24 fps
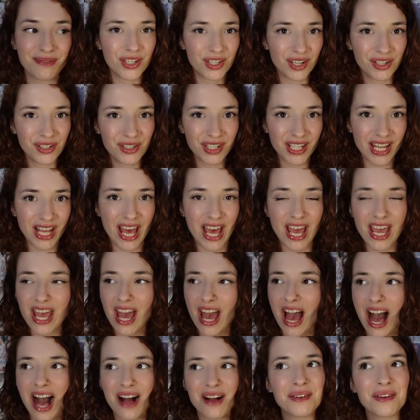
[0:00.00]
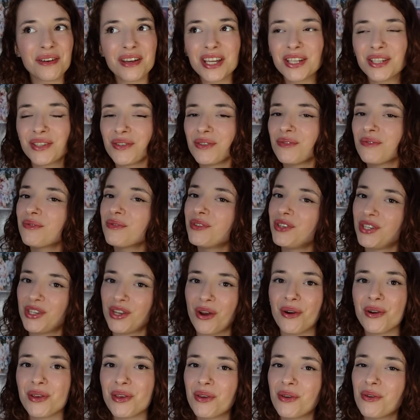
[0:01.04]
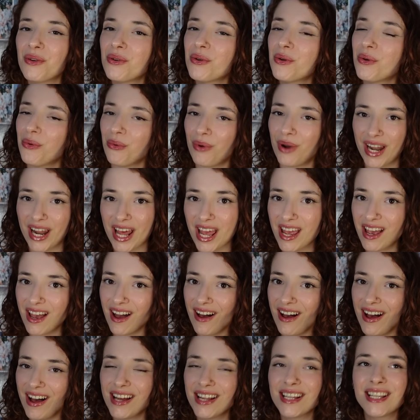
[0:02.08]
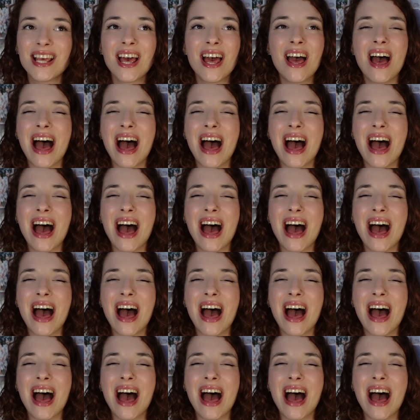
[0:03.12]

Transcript: So today, I'm going to show you what I got.